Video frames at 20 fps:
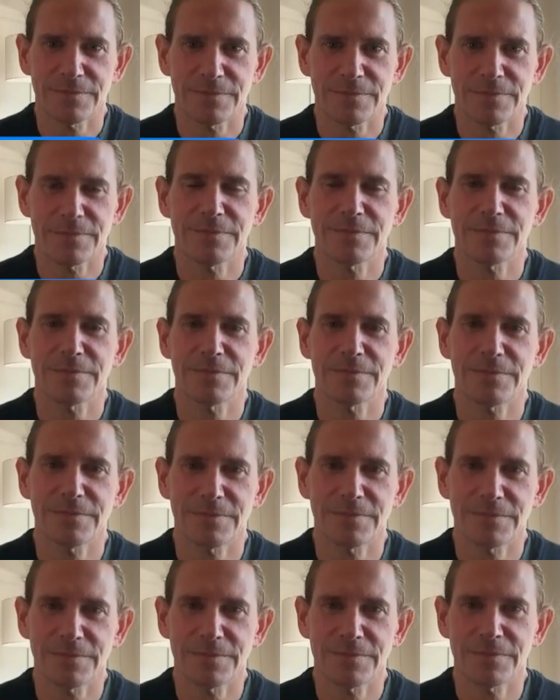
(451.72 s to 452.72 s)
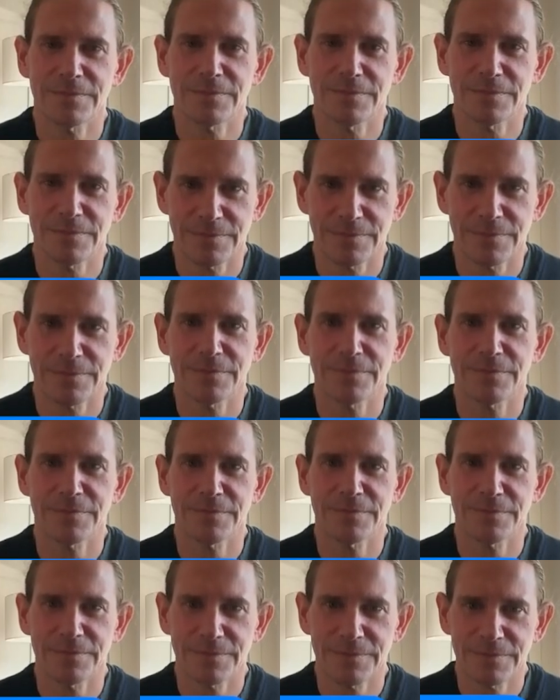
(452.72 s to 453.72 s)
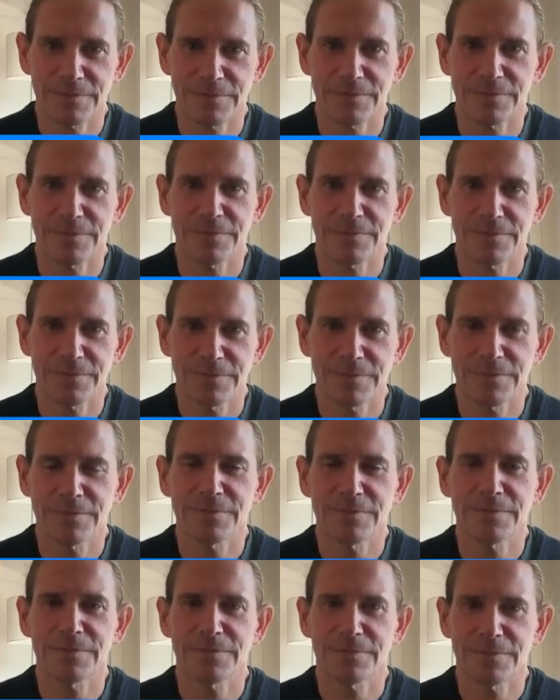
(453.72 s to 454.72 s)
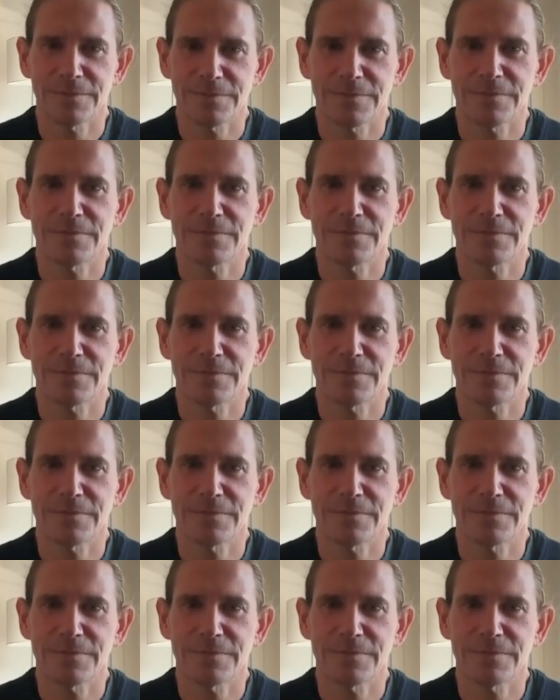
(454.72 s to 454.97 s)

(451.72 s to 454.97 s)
(silent)